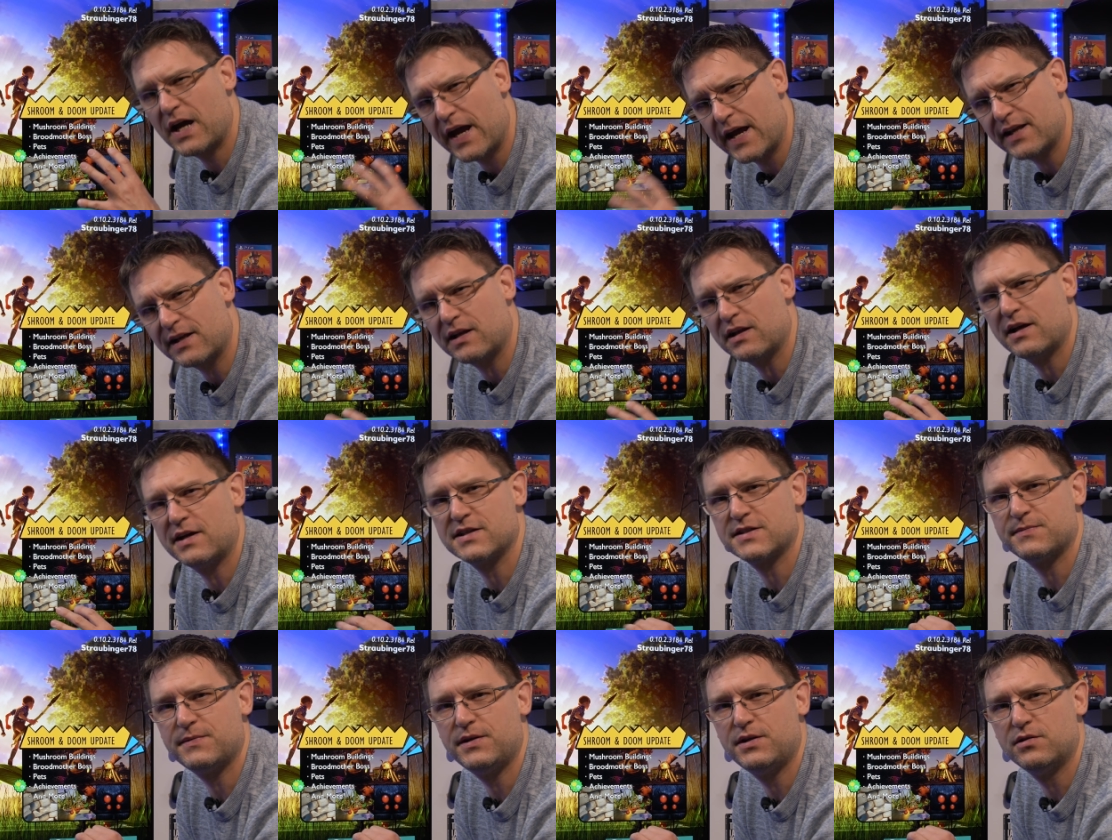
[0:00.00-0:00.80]

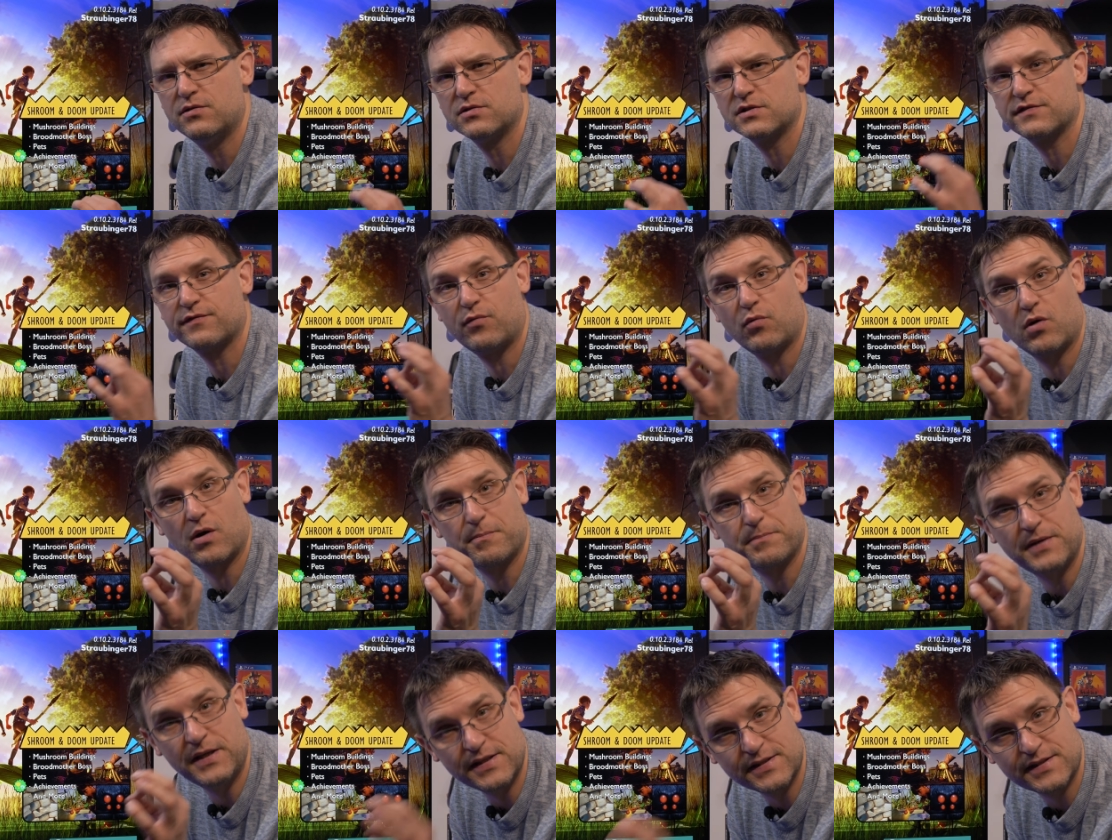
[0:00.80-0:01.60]
analyze videos
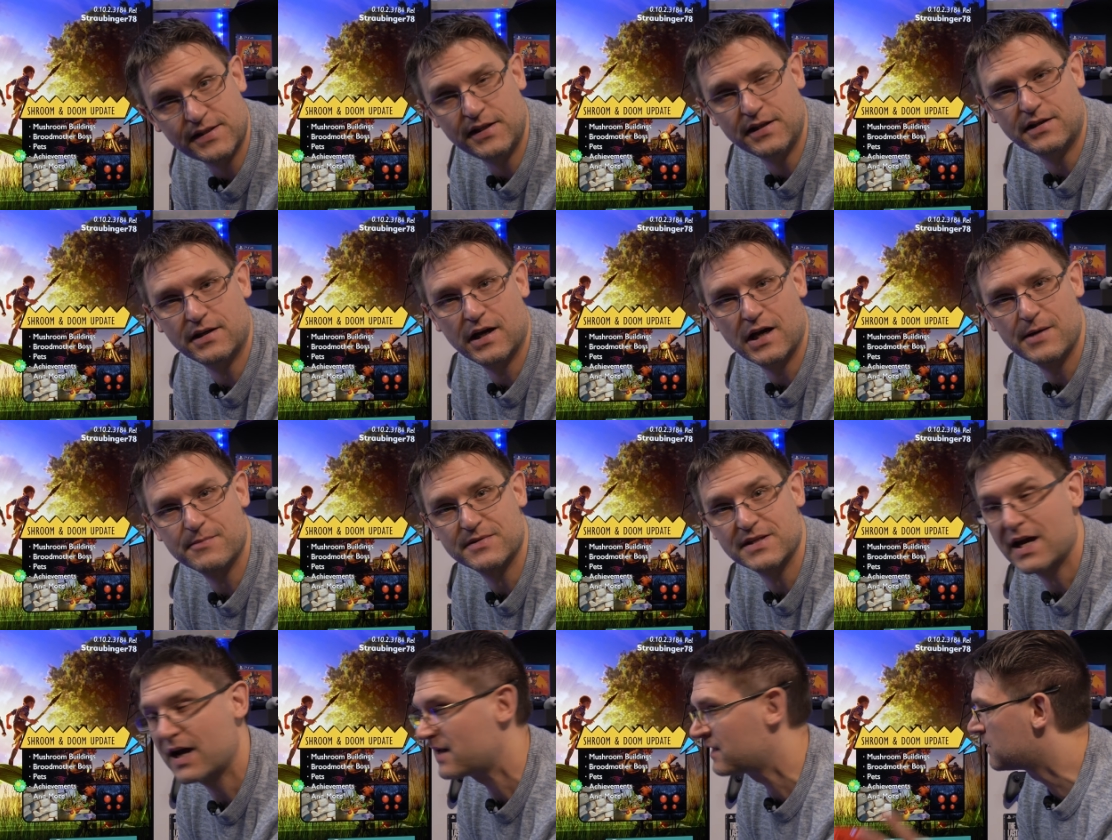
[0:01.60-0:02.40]
for PC
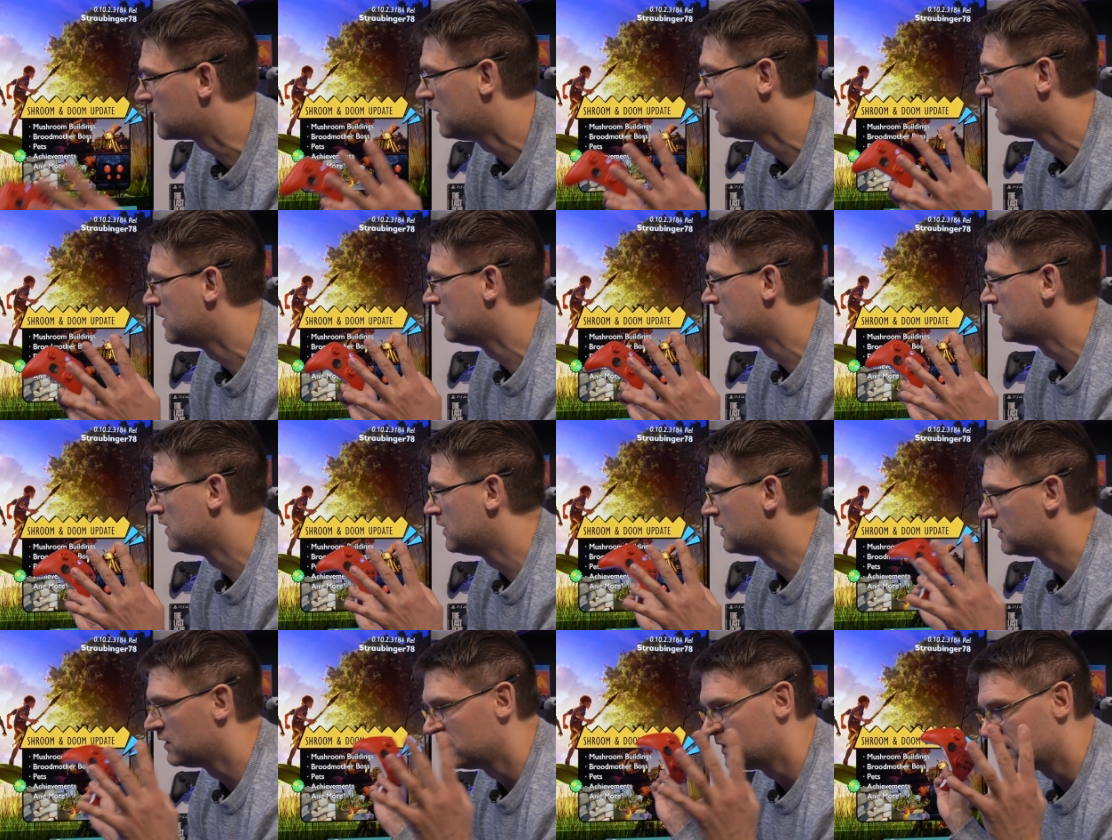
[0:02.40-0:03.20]
games, and
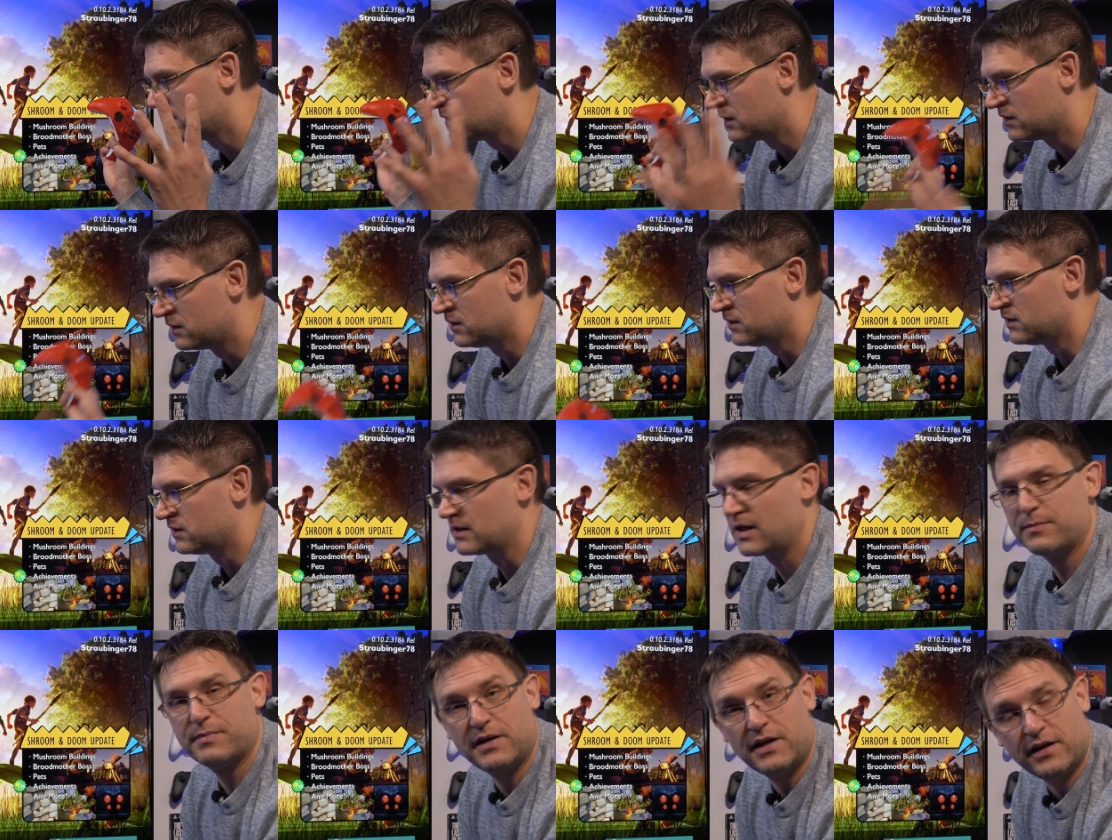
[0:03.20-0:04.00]

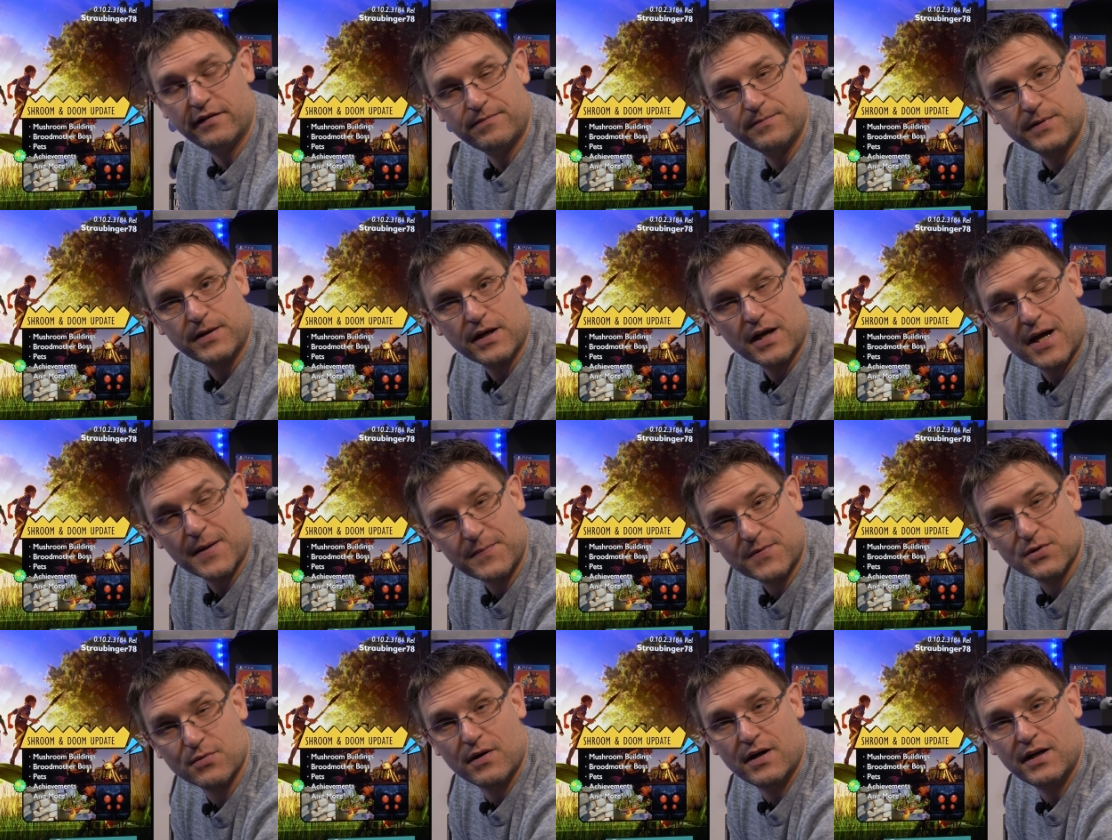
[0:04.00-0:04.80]
yeah, believe me,
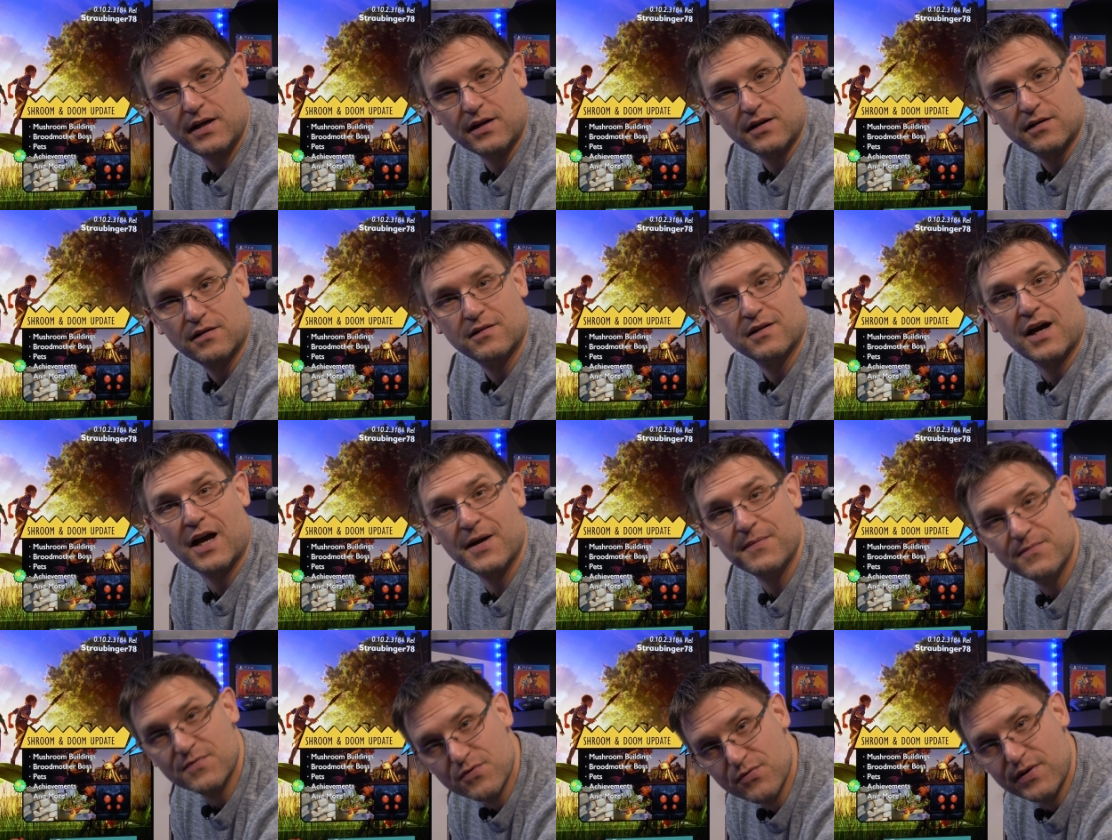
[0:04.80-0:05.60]
I'm trying.
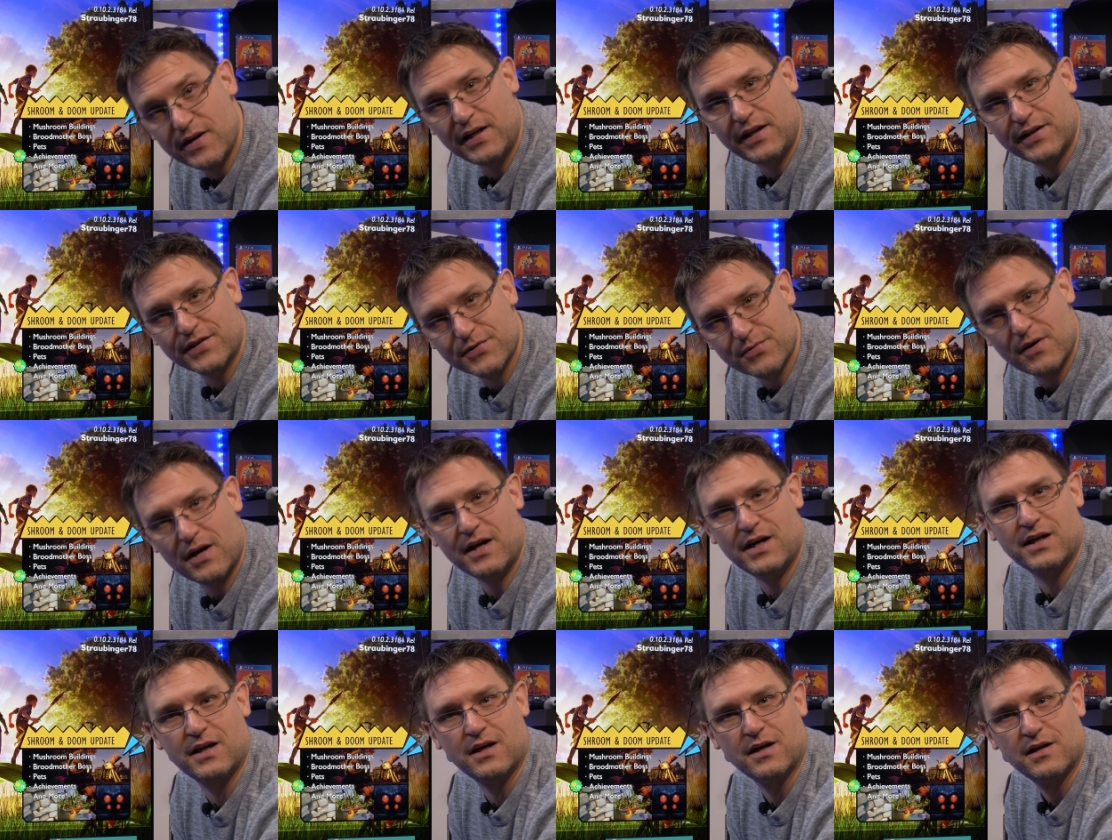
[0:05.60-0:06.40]
I'm really
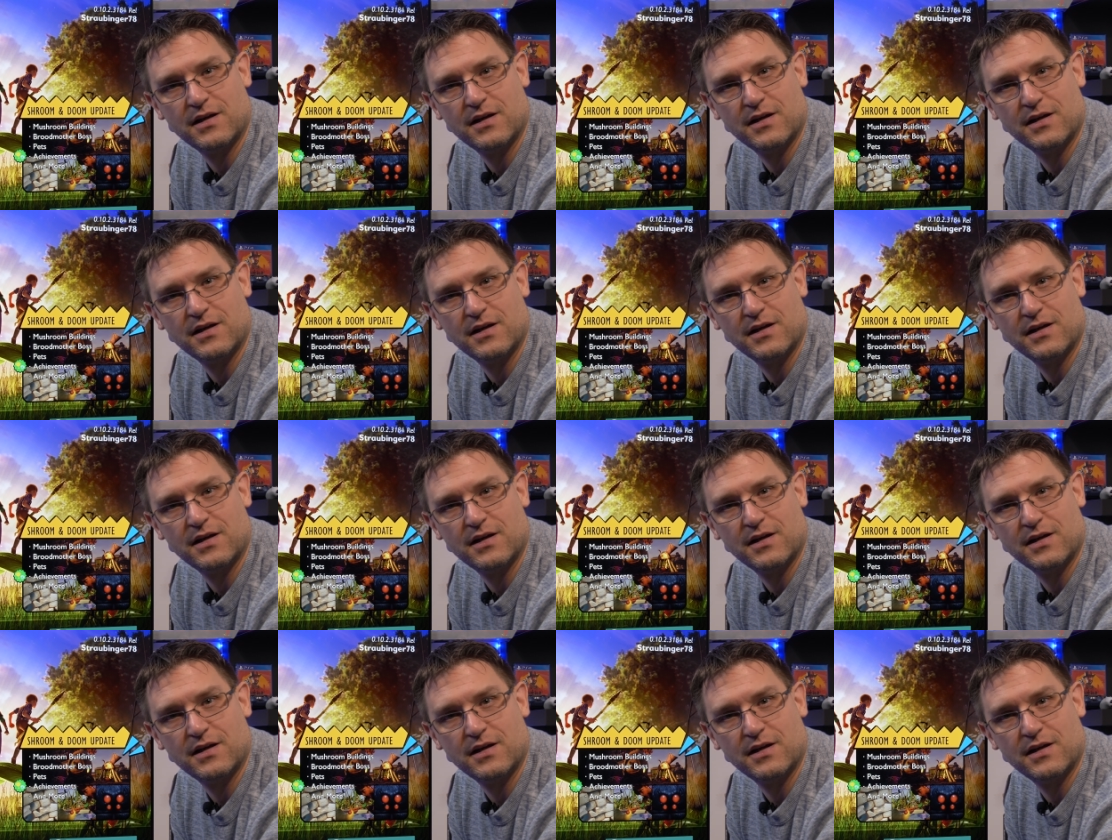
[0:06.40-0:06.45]
trying.